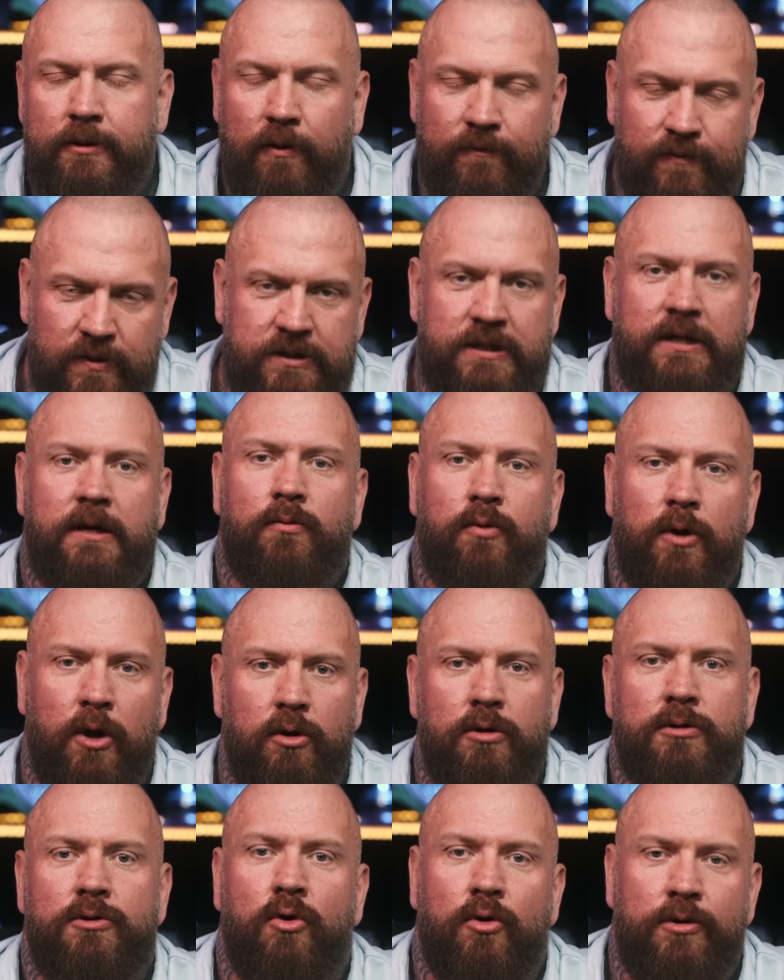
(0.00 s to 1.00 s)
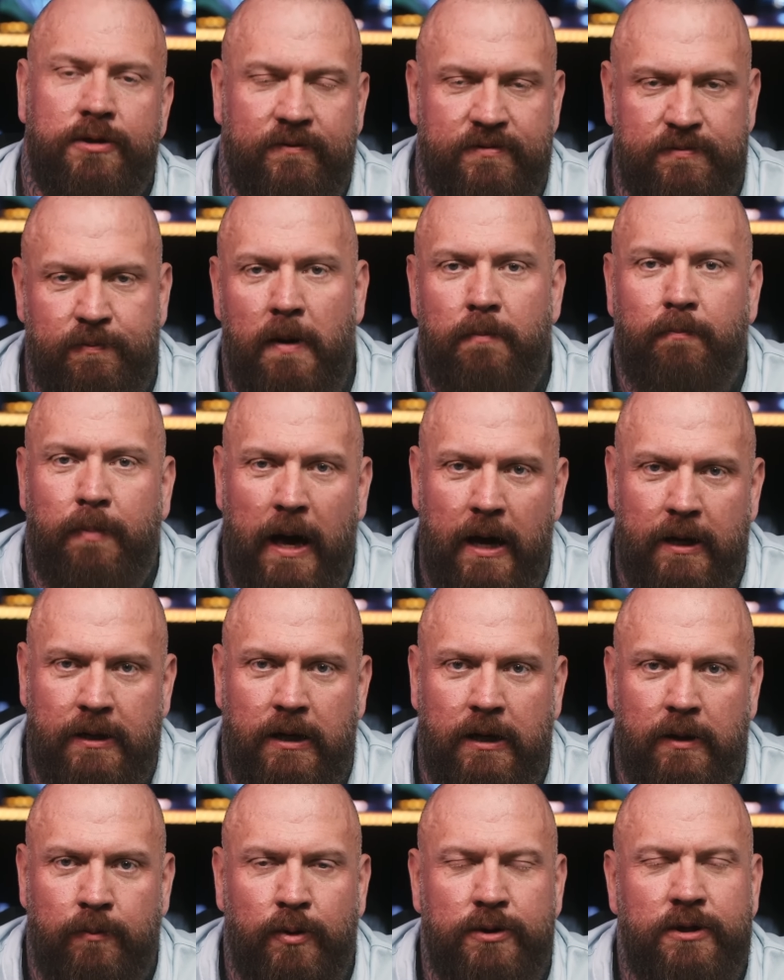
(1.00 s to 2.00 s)
obviously we all know they've spent
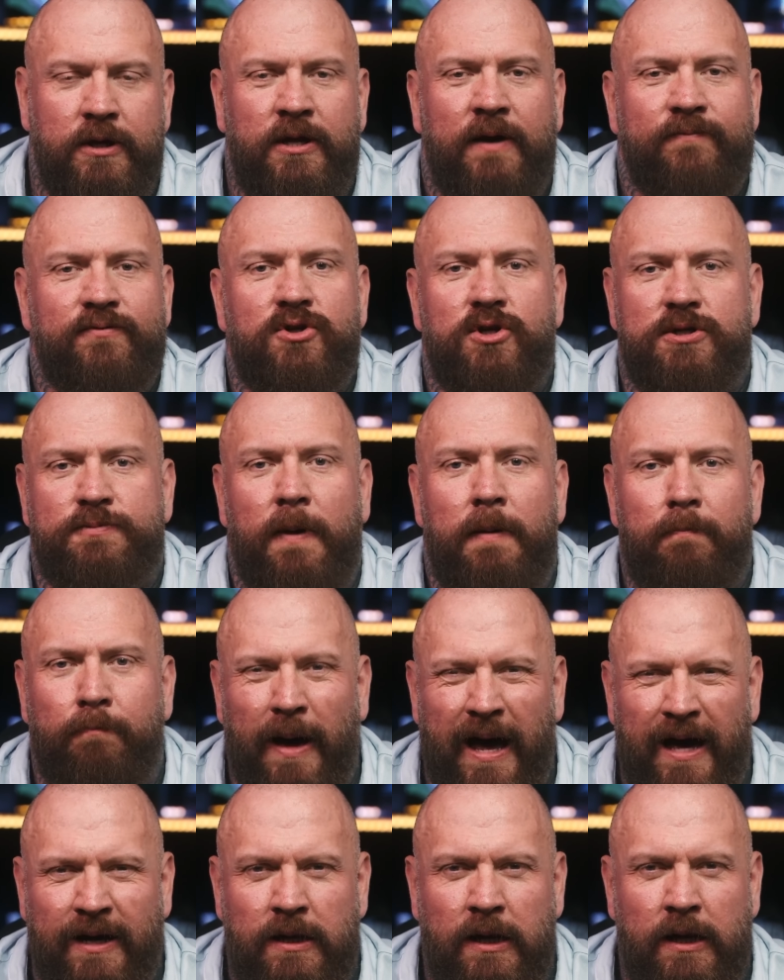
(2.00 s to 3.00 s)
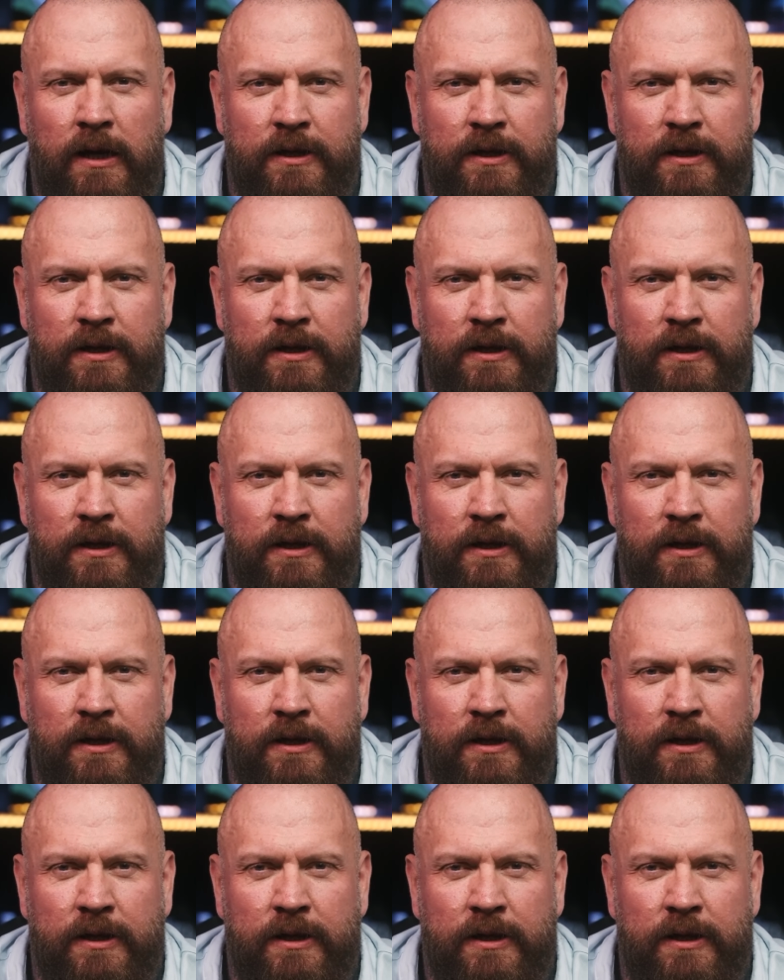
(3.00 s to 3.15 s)
badly, but they haven't just spent badly,